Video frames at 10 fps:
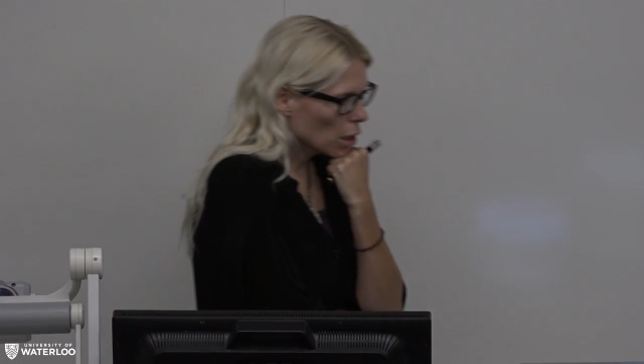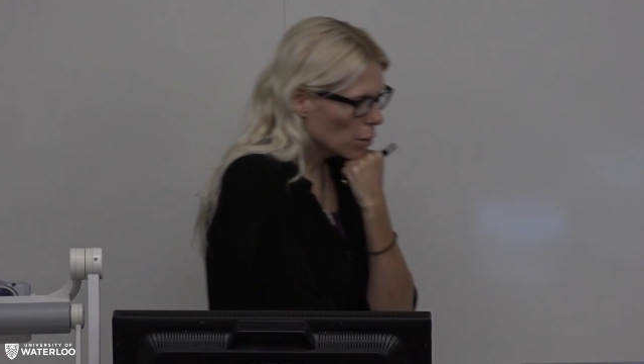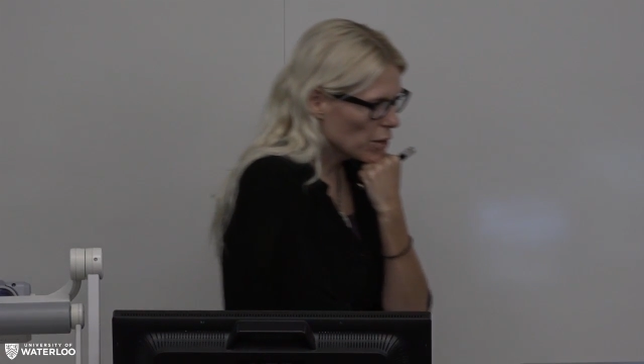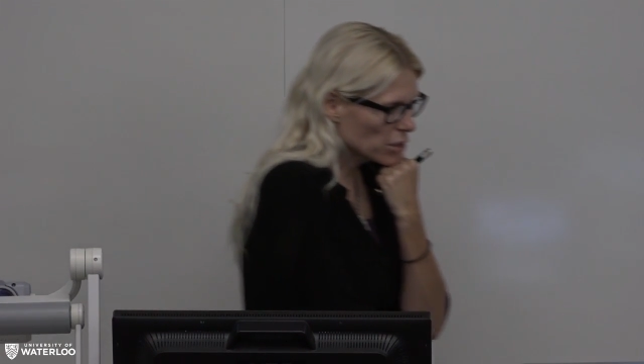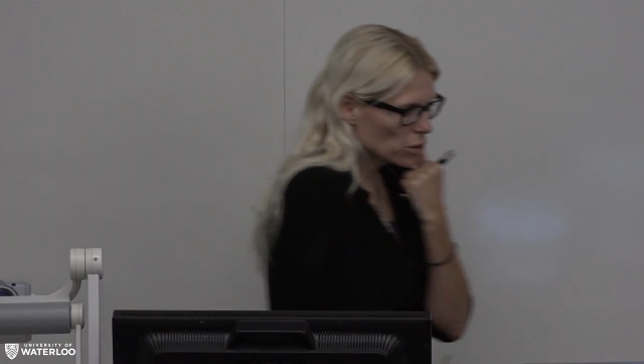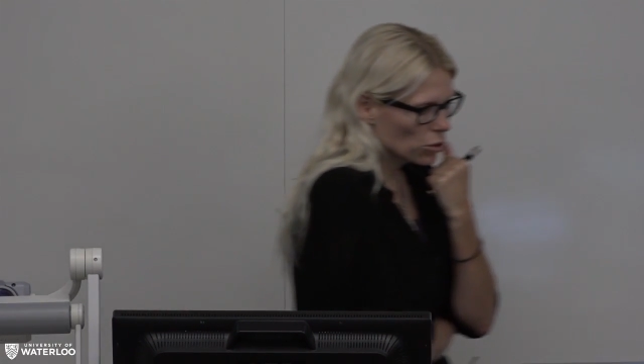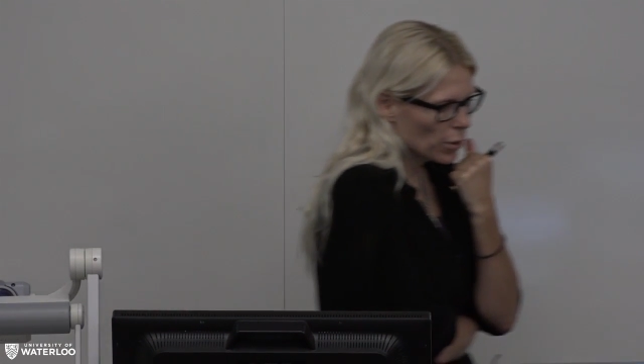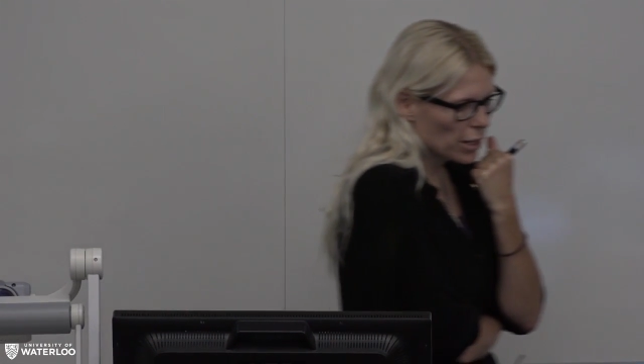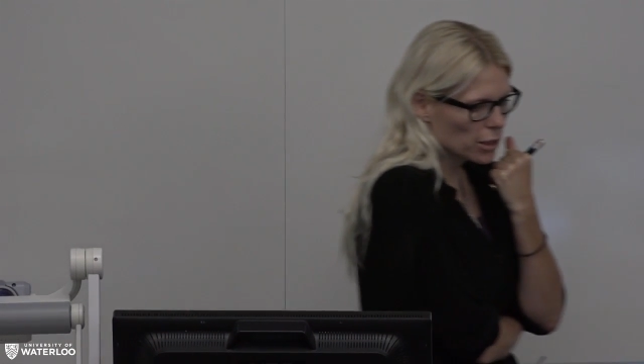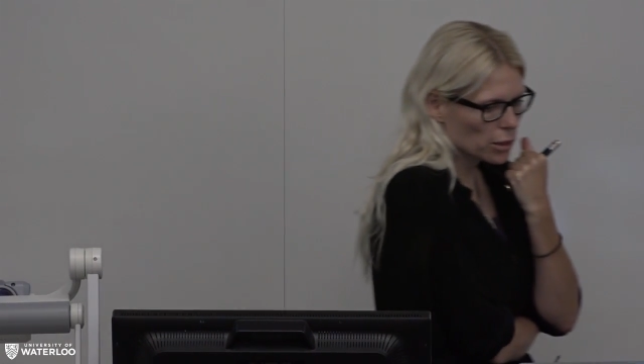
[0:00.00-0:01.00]
major
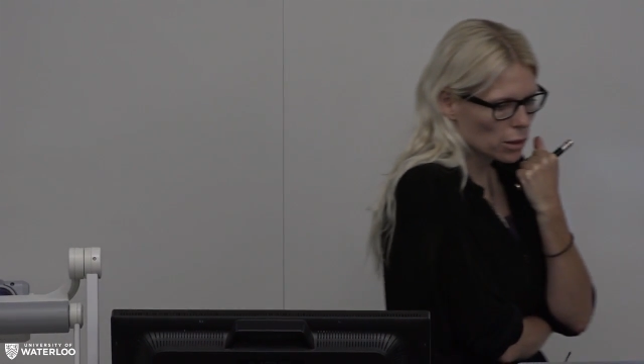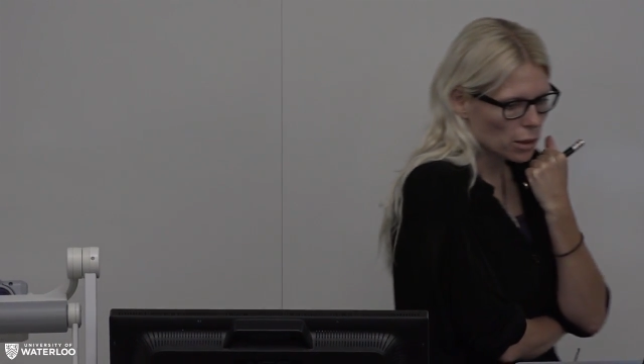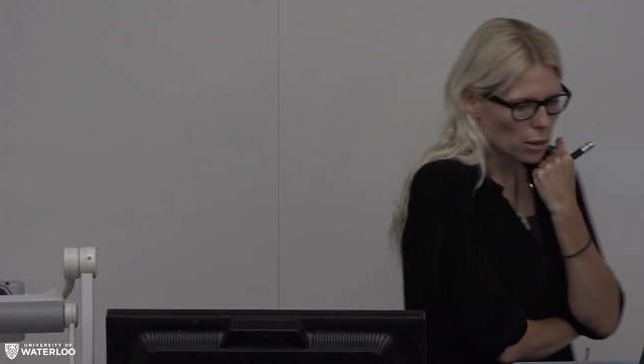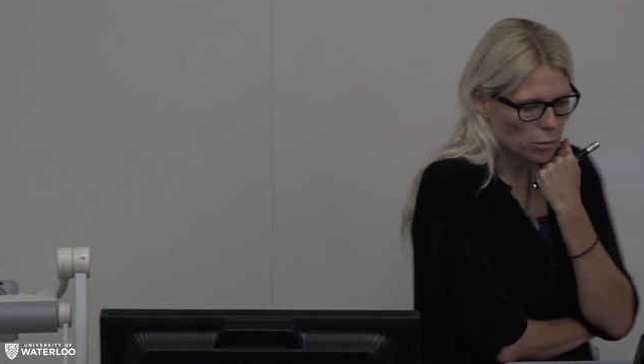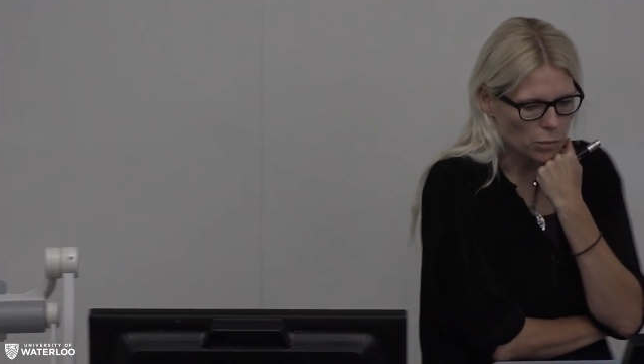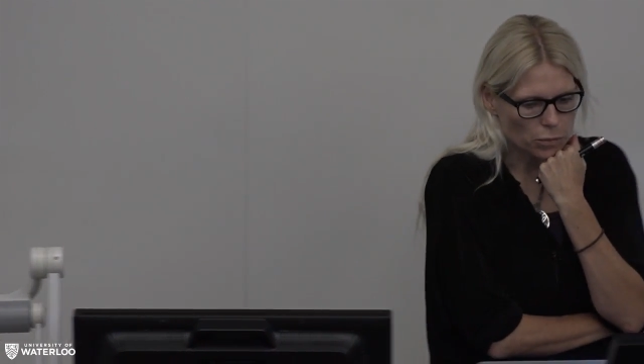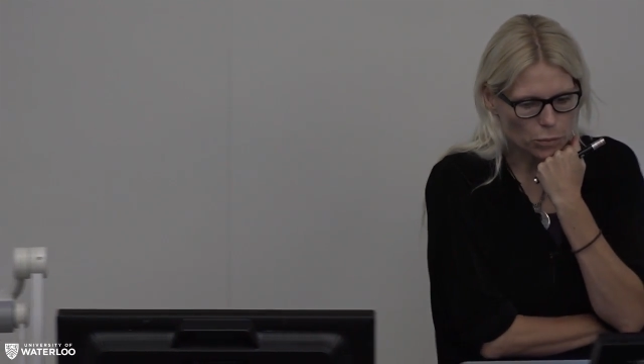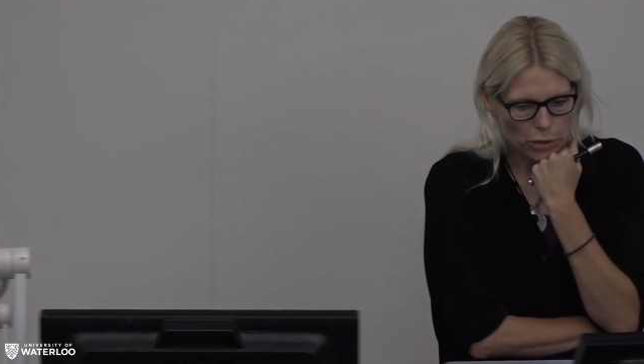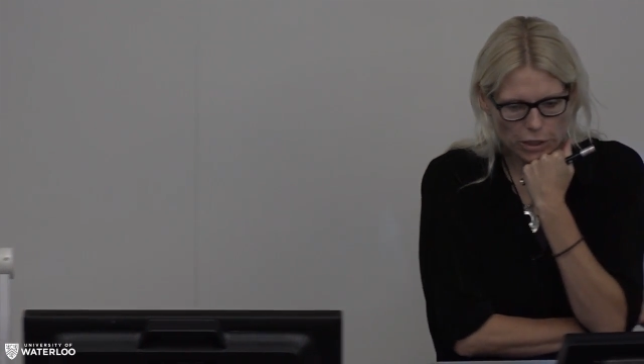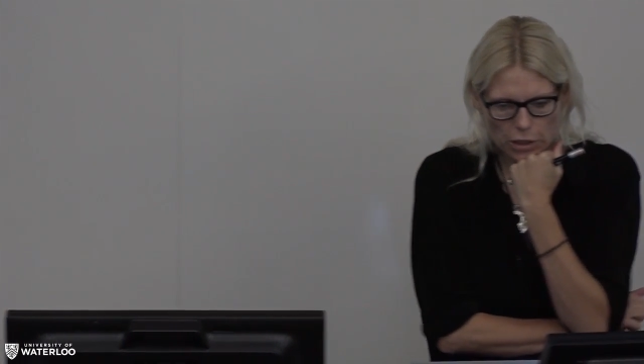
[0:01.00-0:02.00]
traumatic
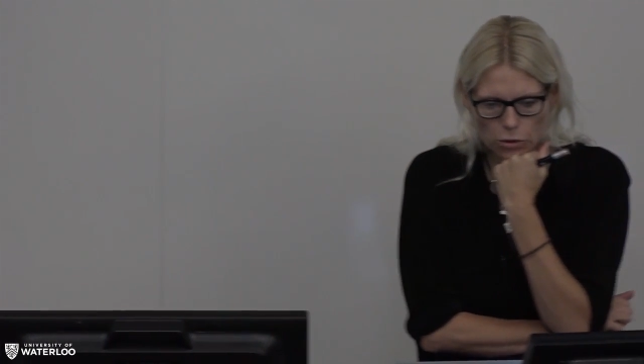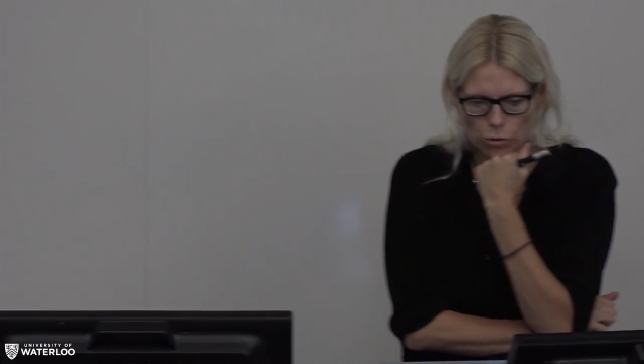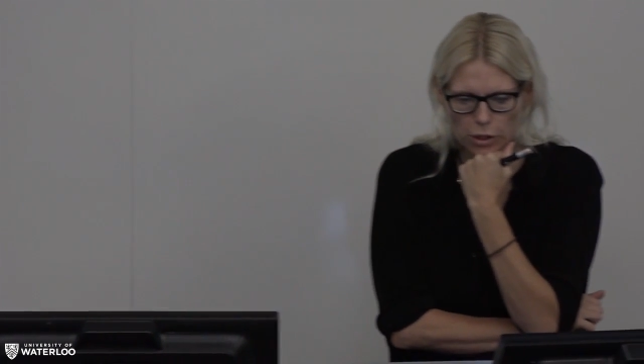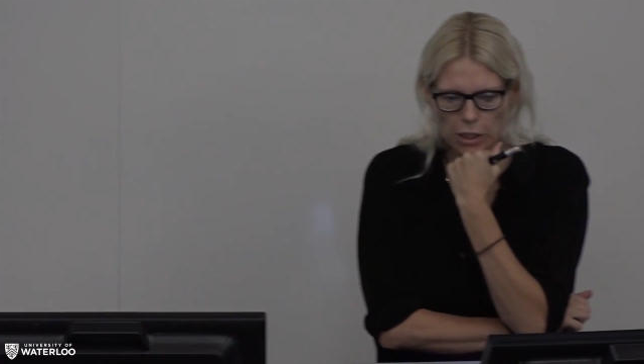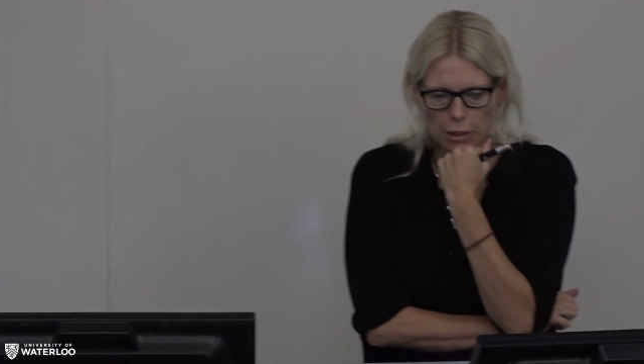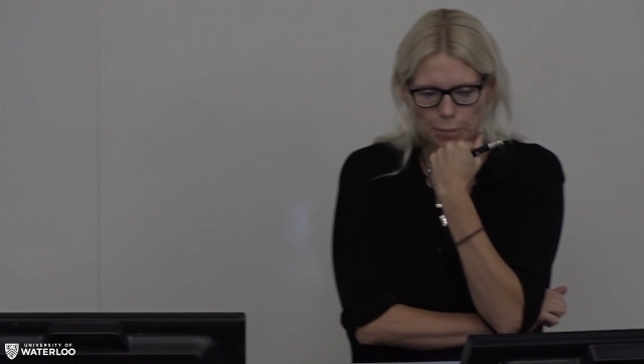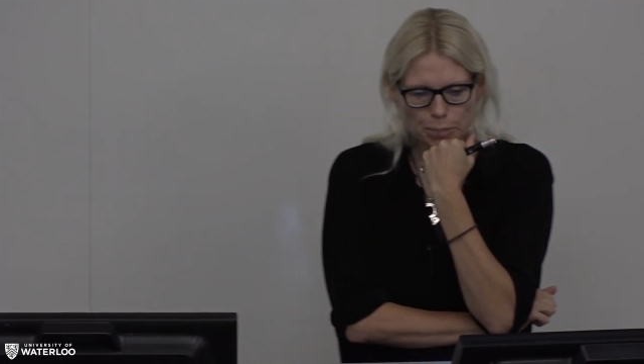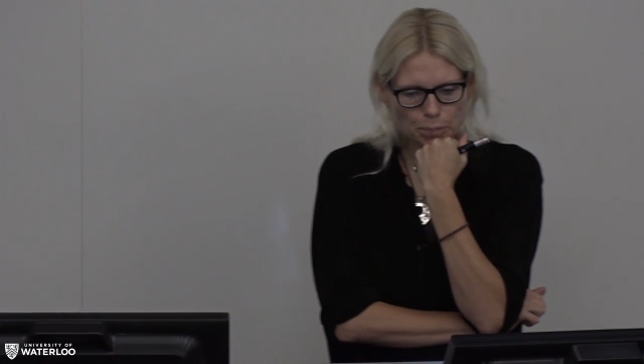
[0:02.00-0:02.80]
brain injury,